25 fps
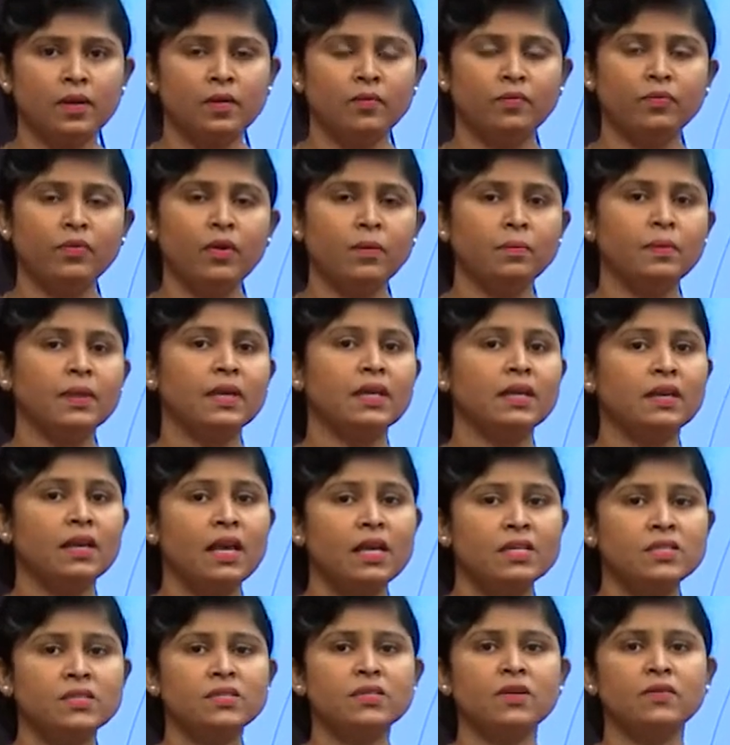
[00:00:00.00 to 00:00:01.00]
from the
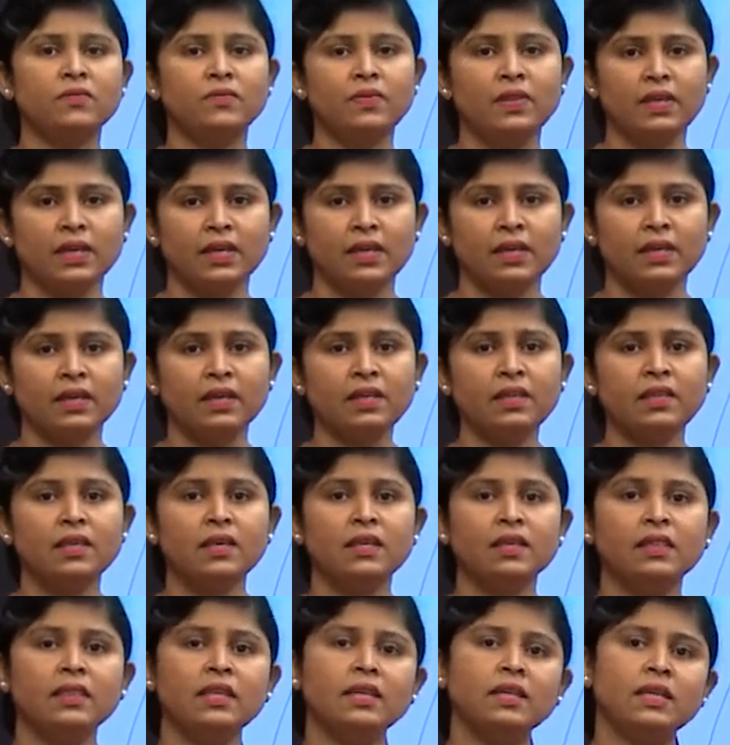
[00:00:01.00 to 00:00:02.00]
crust of the earth,
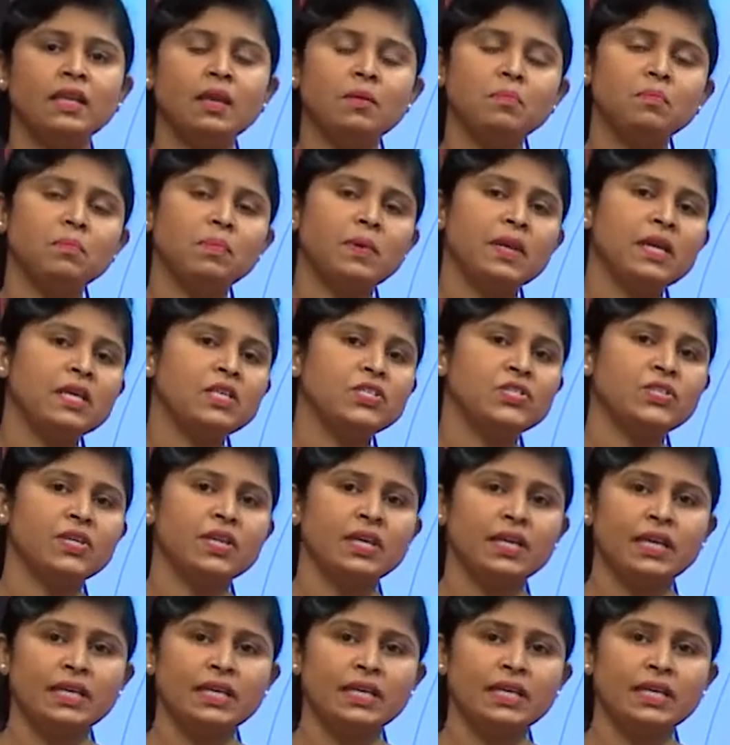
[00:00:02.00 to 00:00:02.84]
the temperature